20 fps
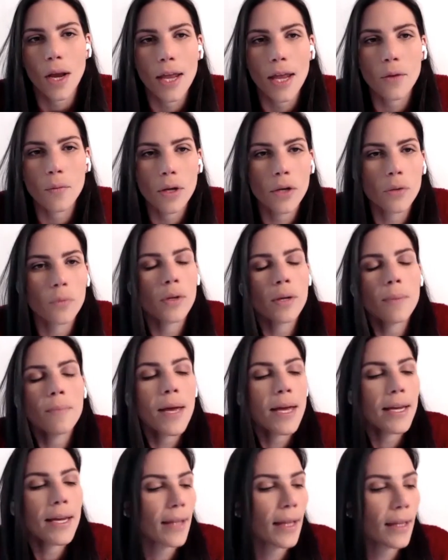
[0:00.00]
And when we
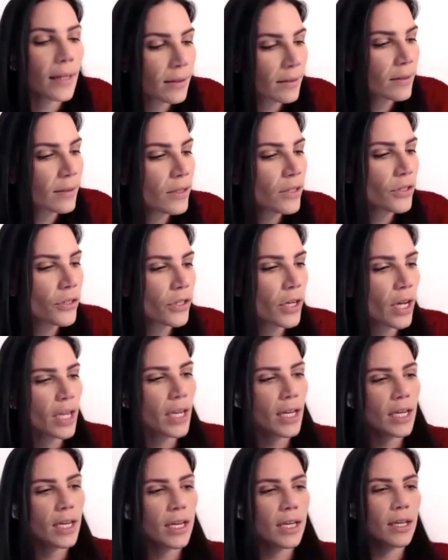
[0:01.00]
make that
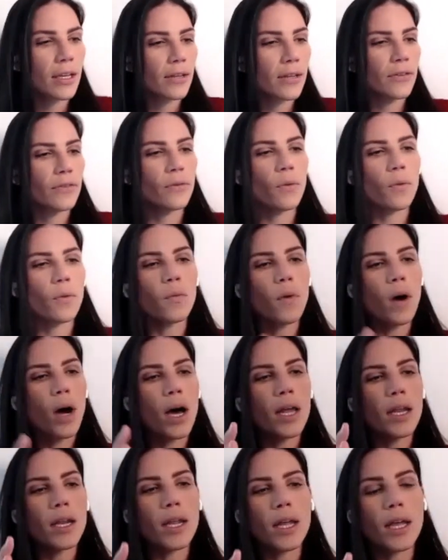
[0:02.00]
decision, is
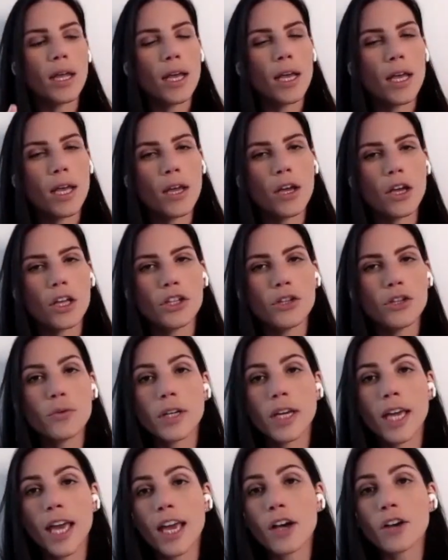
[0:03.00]
one,
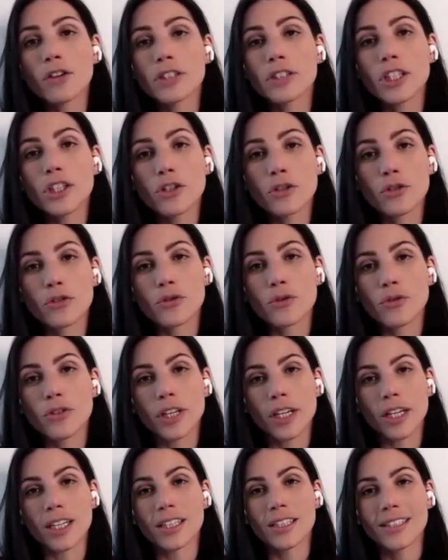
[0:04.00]
you can continue your
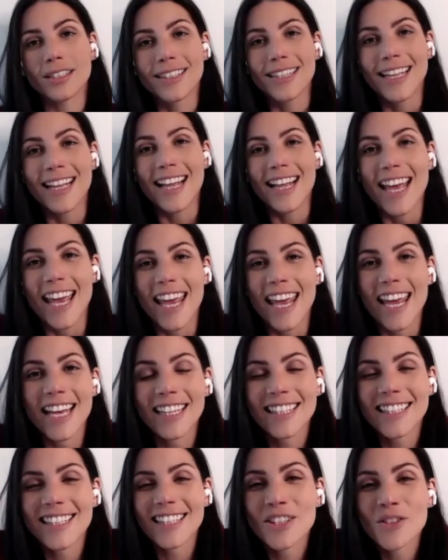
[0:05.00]
journey.
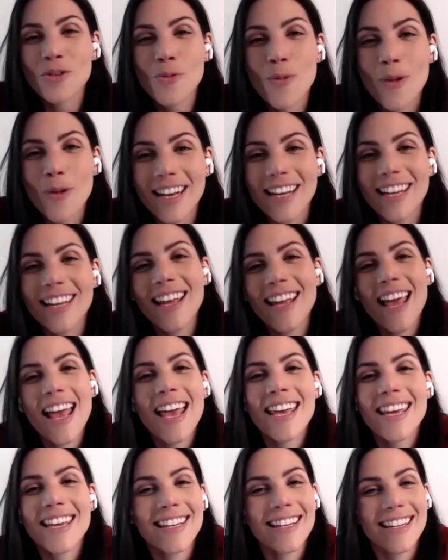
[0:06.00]
It's a
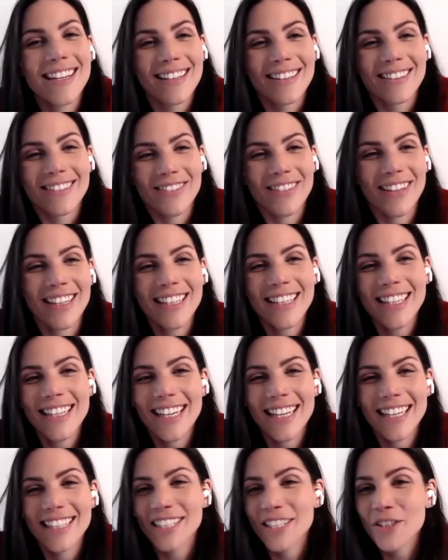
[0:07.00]
20/80,
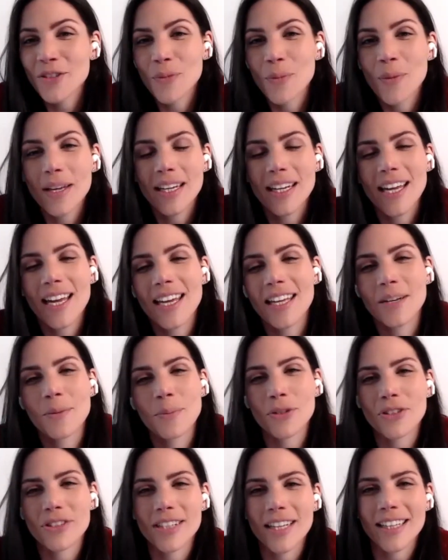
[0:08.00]
right? It's a
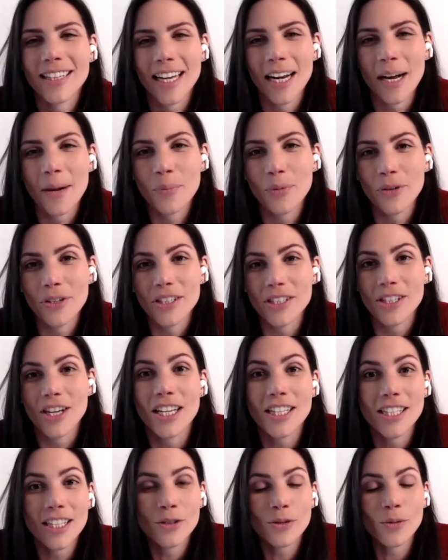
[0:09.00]
20/80% that I preach.
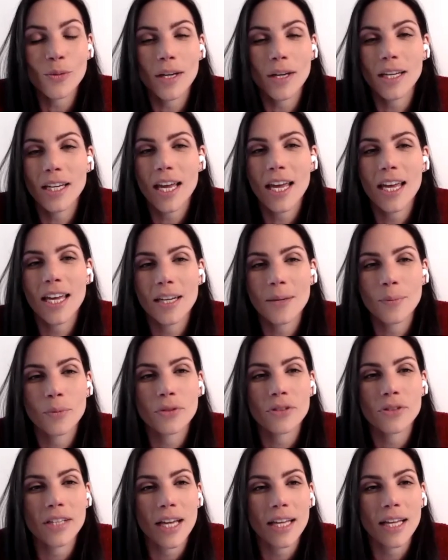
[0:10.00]
It's a
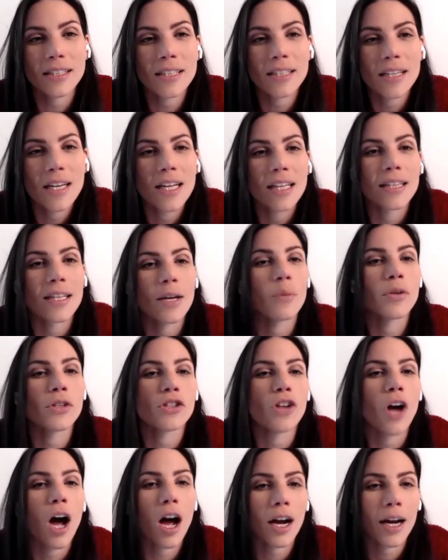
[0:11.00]
20/80% that we
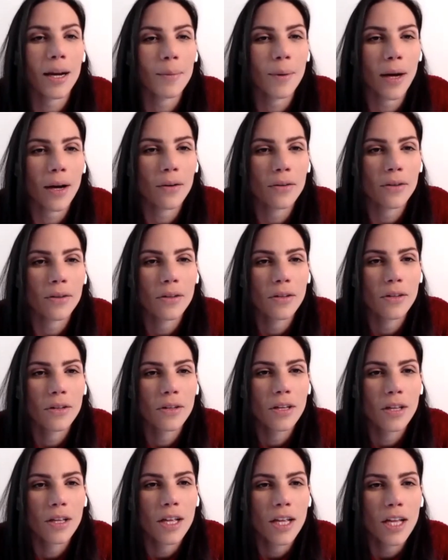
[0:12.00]
talk about.
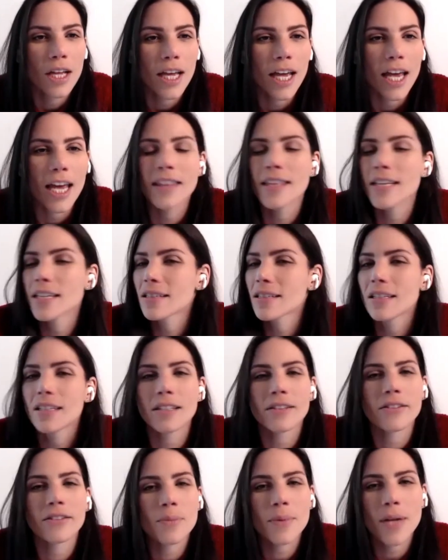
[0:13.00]
It doesn't
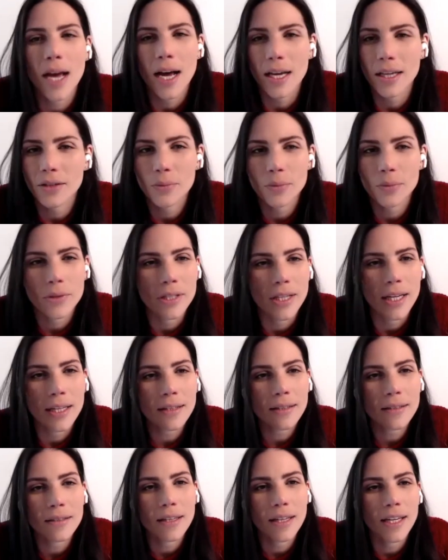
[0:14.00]
need to be
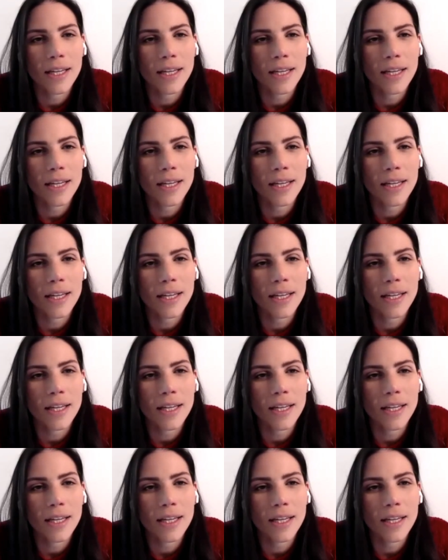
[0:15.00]
100%.